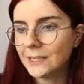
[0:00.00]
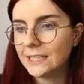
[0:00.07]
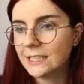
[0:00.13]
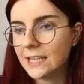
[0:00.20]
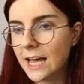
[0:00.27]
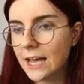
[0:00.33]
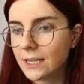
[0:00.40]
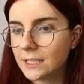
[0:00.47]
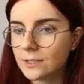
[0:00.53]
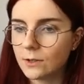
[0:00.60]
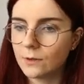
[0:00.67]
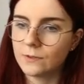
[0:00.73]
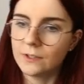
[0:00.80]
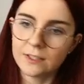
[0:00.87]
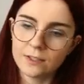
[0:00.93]
interacts
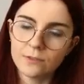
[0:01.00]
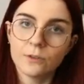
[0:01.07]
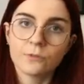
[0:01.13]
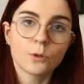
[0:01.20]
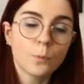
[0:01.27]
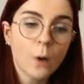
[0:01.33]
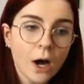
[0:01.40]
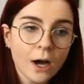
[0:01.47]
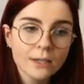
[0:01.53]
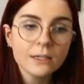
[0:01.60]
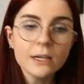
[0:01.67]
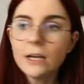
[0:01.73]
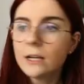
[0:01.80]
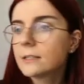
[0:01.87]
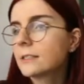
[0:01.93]
obviously with the pod,
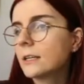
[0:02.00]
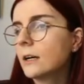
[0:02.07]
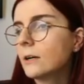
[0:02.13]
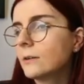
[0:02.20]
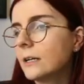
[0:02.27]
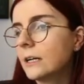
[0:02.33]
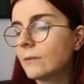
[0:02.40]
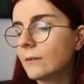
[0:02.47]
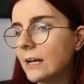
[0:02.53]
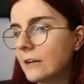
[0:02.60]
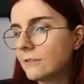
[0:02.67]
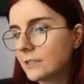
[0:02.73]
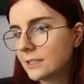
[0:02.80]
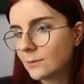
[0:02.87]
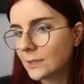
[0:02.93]
so it will
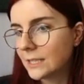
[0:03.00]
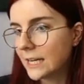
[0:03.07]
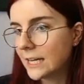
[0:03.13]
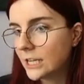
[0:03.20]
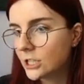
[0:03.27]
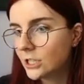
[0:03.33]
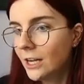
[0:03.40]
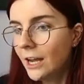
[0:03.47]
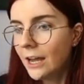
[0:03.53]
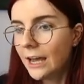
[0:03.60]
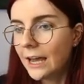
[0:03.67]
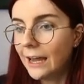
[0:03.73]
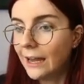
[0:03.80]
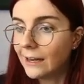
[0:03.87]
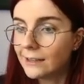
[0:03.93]
have a similar age.
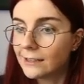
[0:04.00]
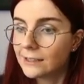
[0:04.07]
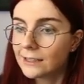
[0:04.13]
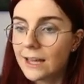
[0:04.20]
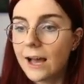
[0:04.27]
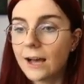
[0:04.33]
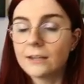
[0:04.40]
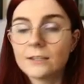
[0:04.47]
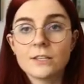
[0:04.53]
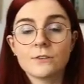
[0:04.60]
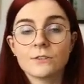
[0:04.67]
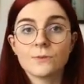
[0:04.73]
And yeah, those